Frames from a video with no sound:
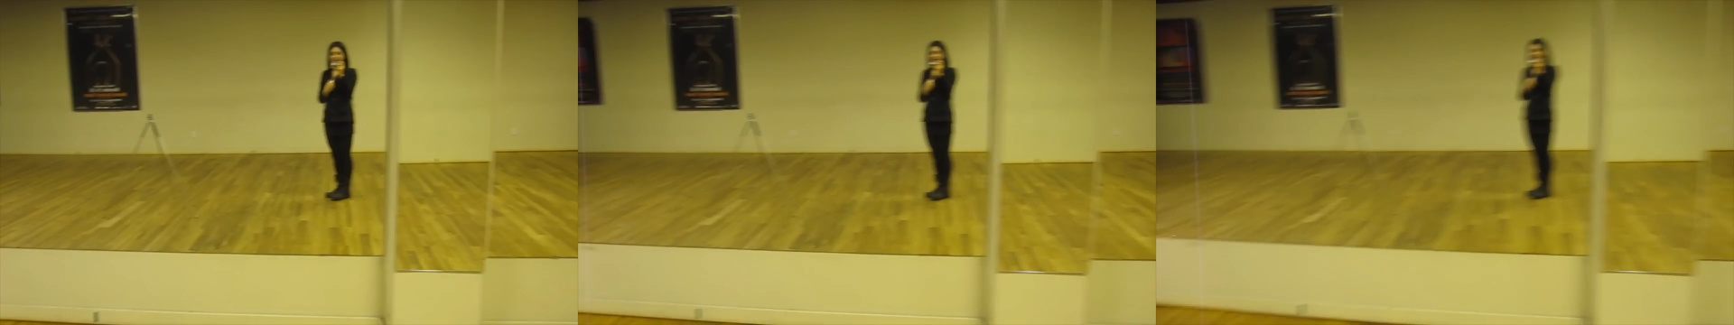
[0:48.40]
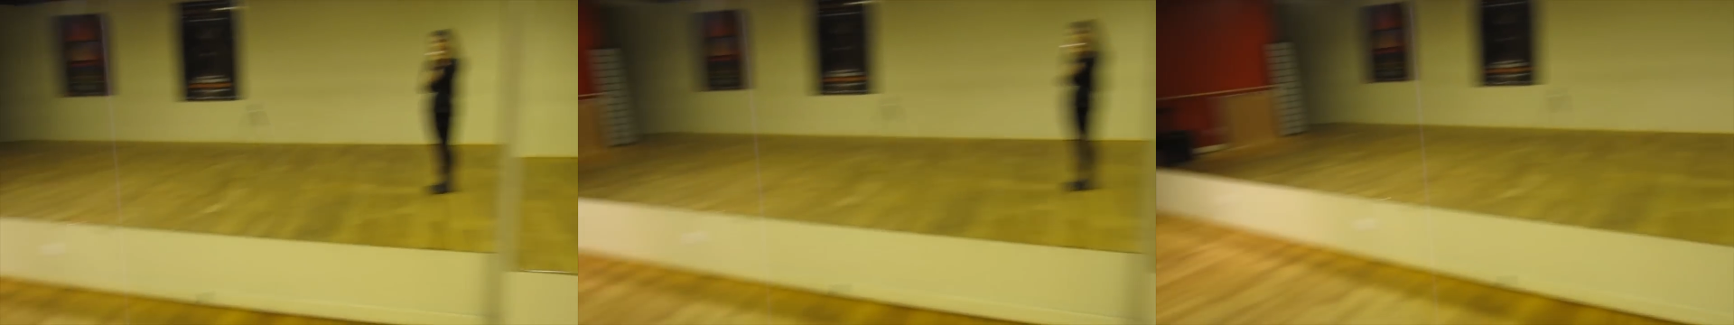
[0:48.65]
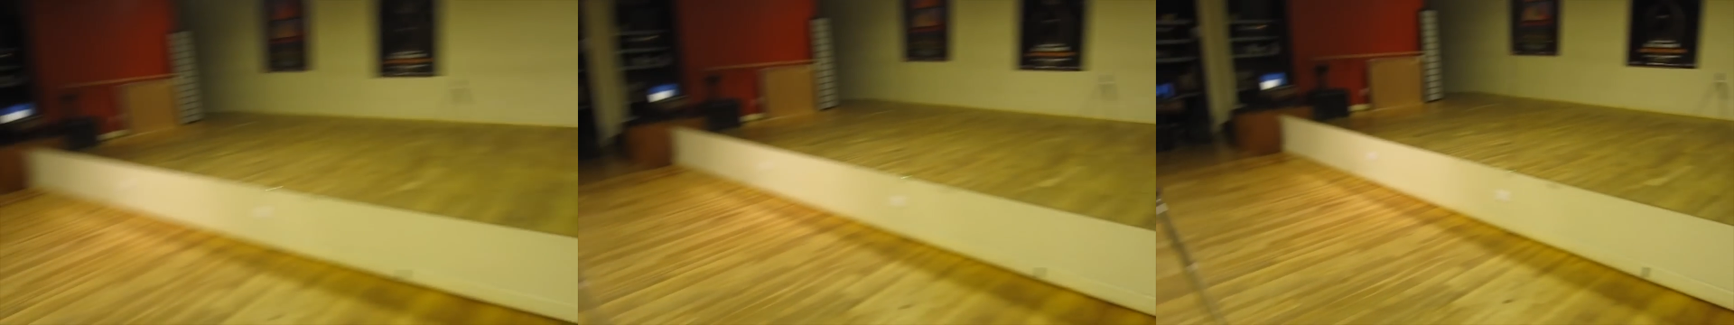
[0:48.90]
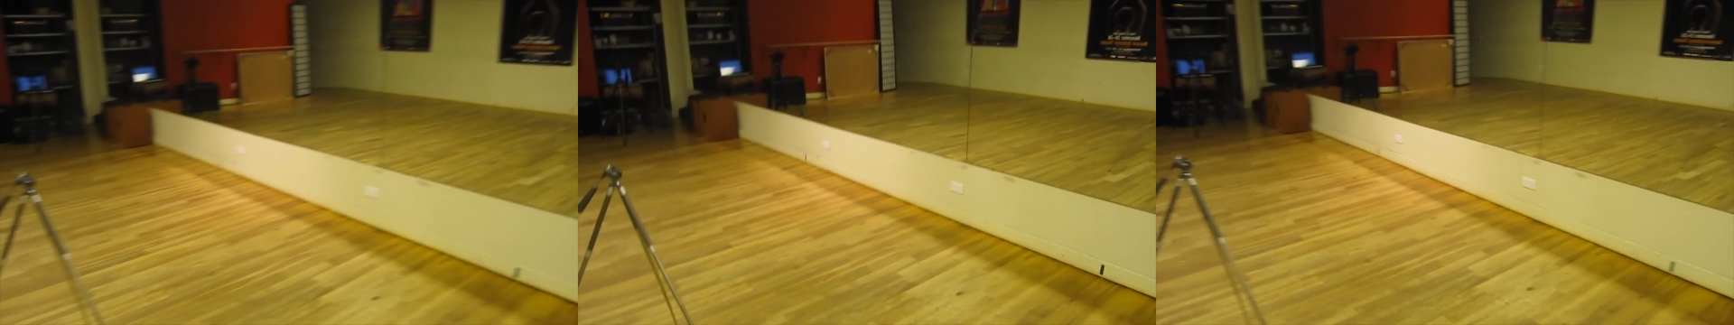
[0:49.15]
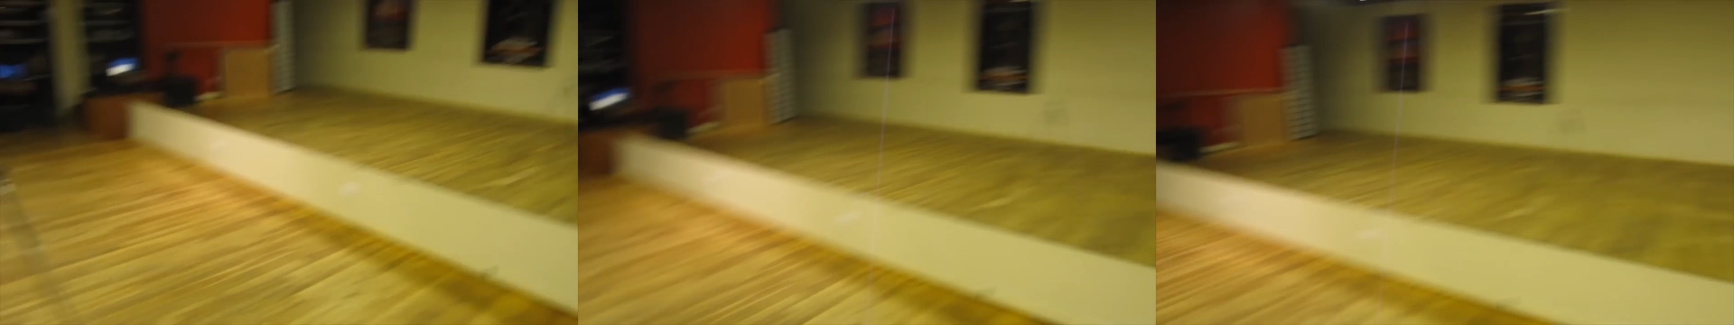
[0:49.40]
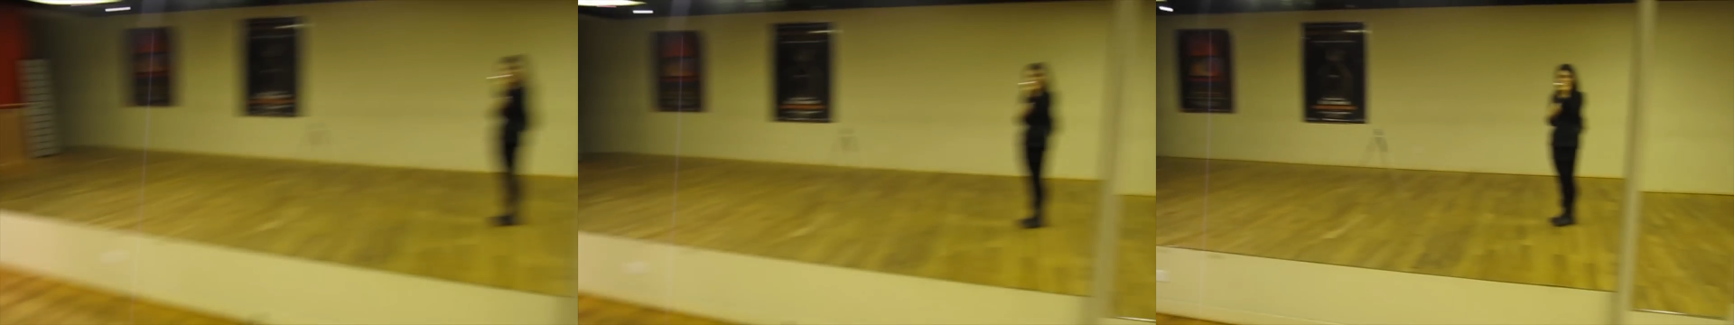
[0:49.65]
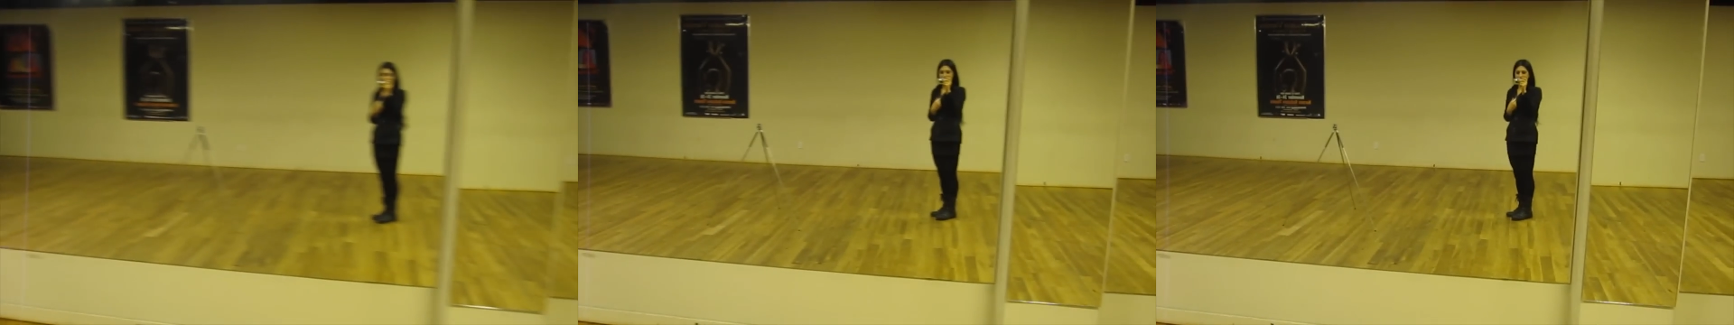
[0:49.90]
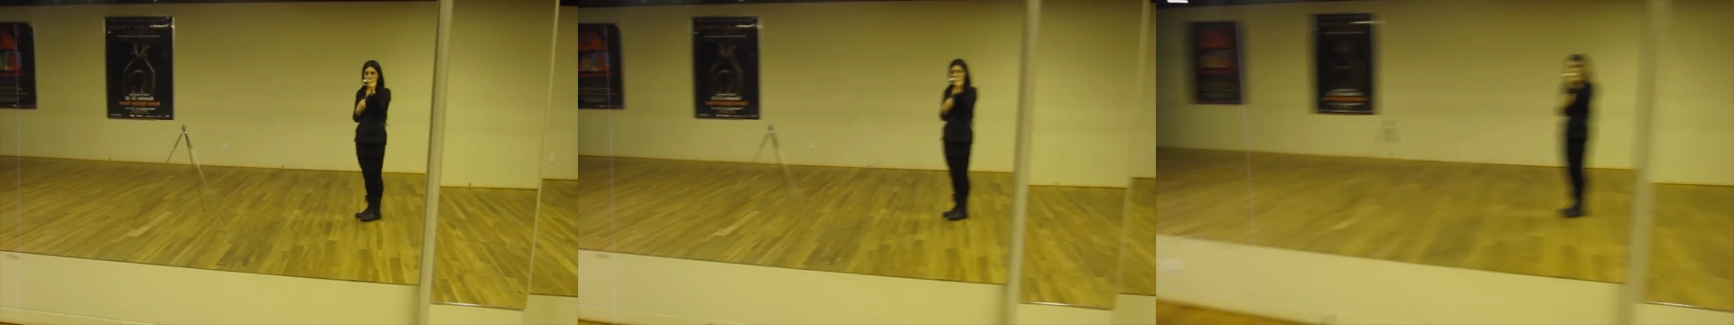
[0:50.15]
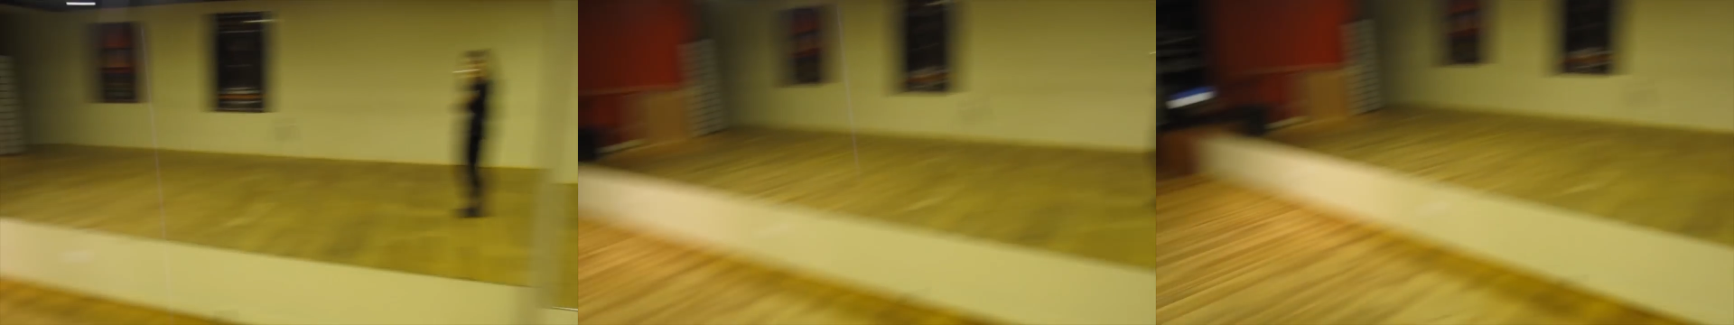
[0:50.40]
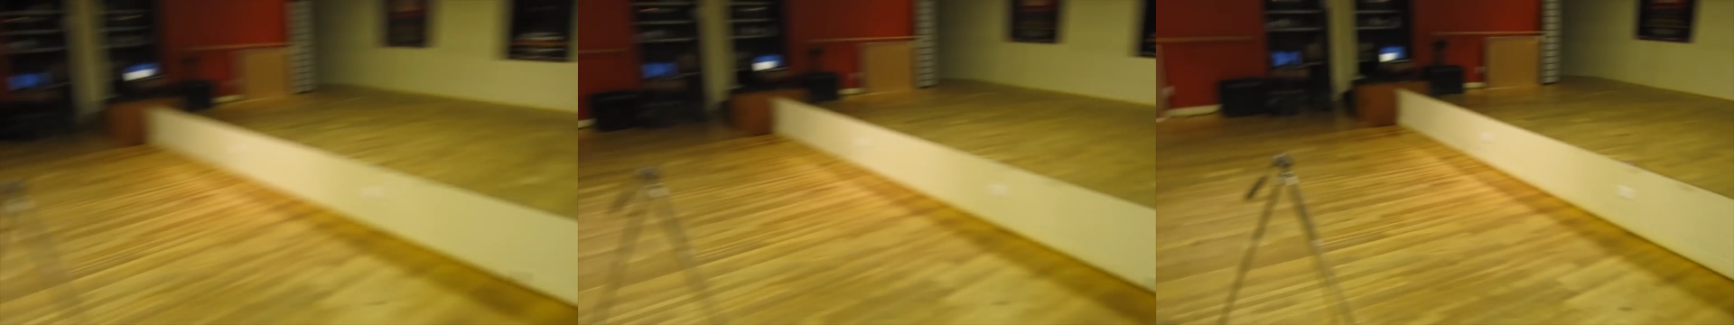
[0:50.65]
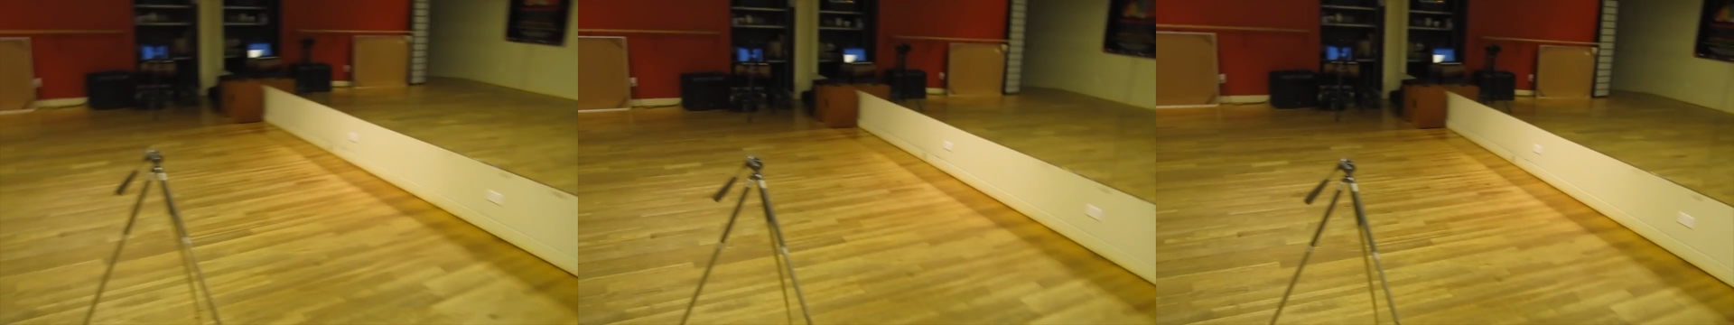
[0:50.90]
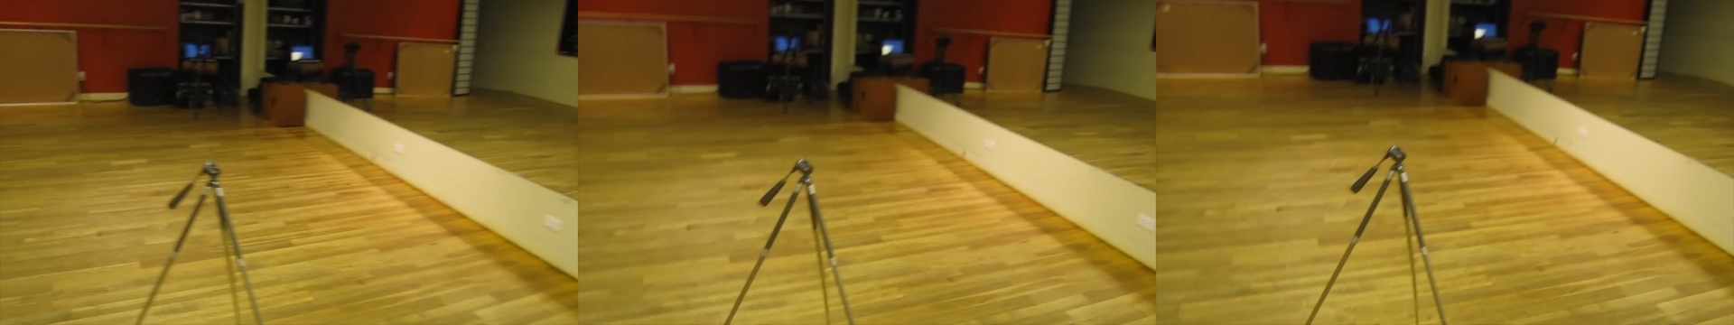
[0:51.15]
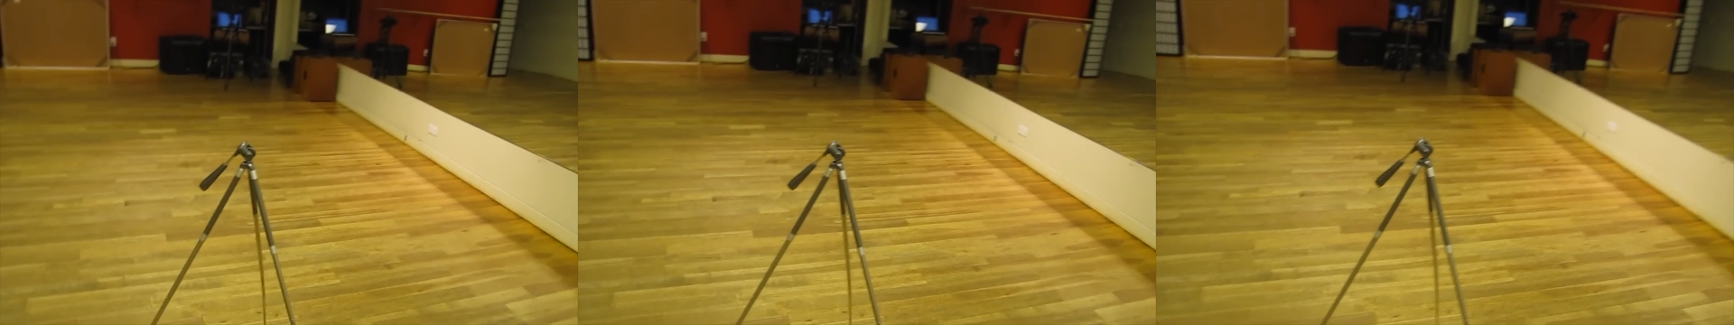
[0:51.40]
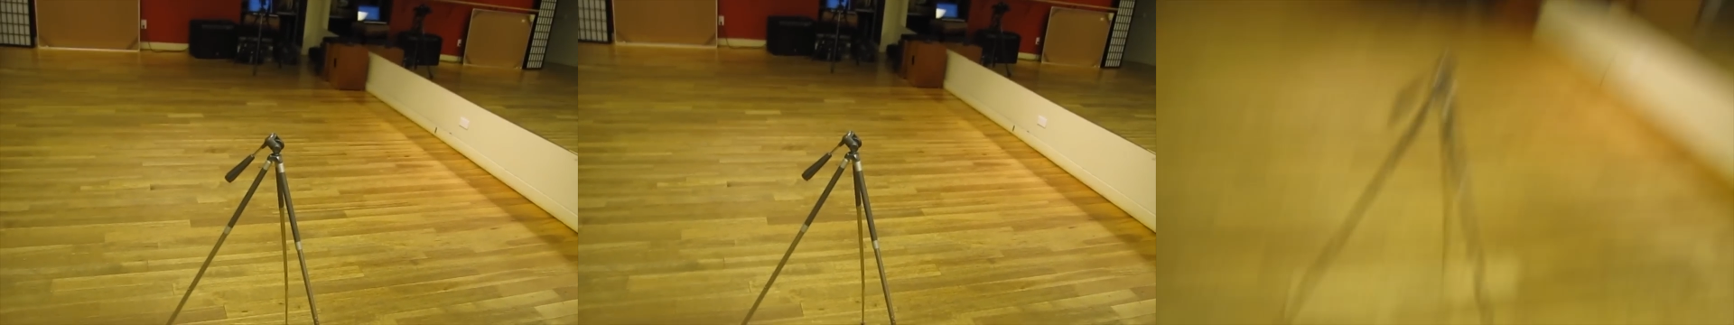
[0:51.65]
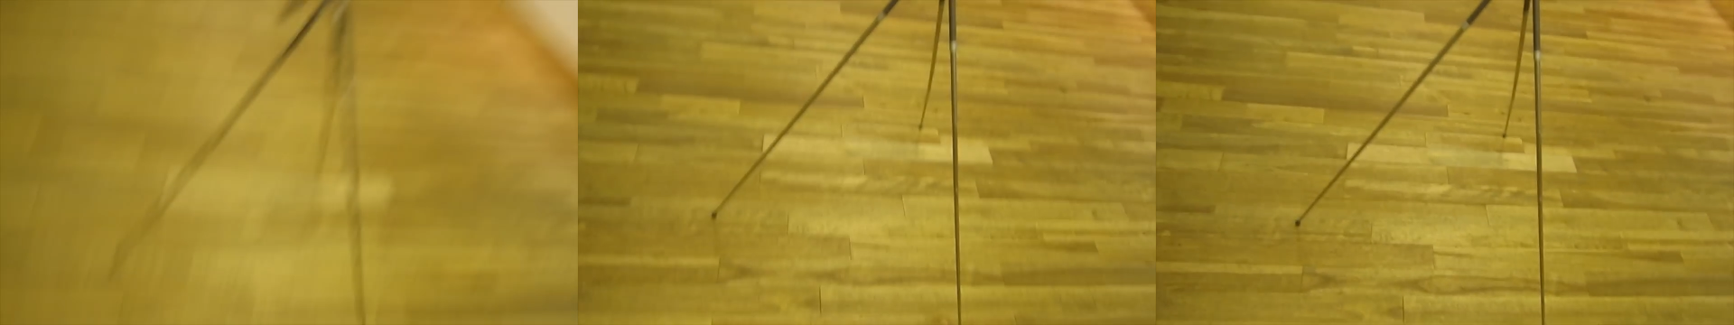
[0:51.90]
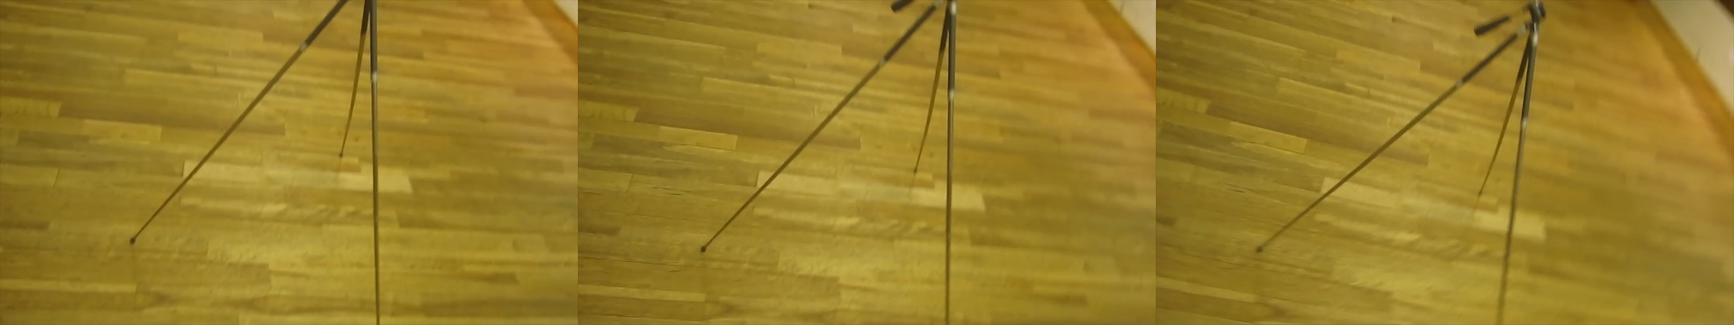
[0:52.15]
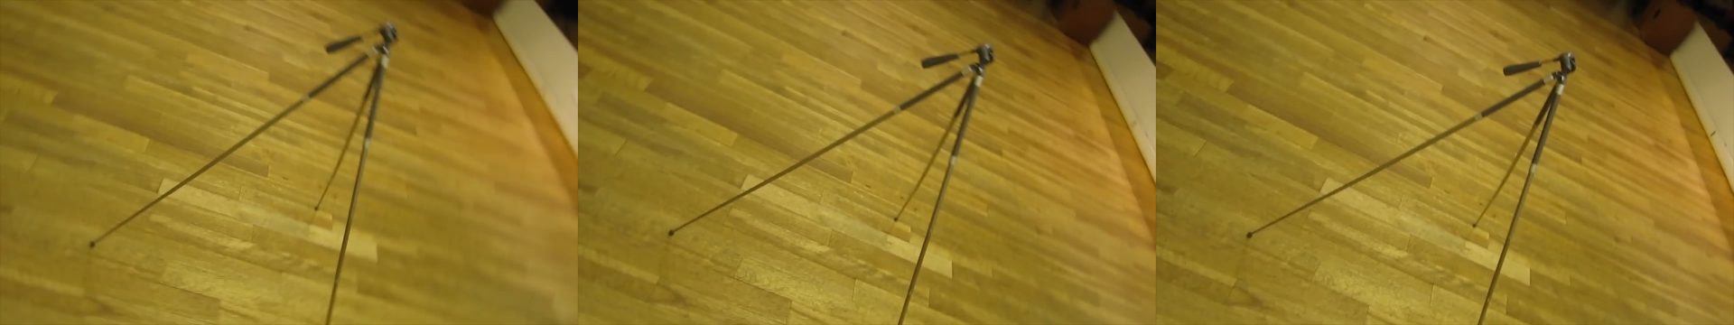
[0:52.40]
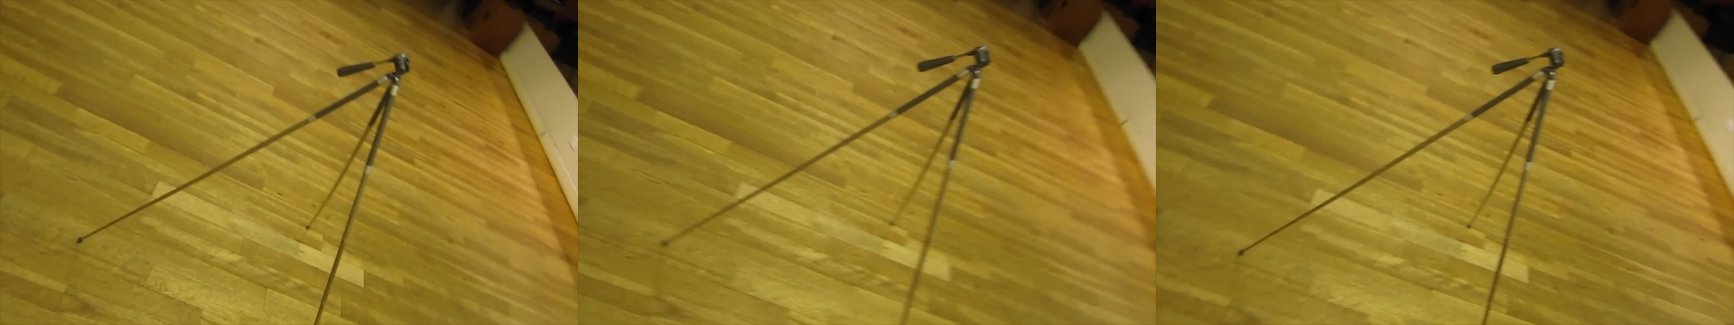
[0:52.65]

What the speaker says: [unreadable: no face in view]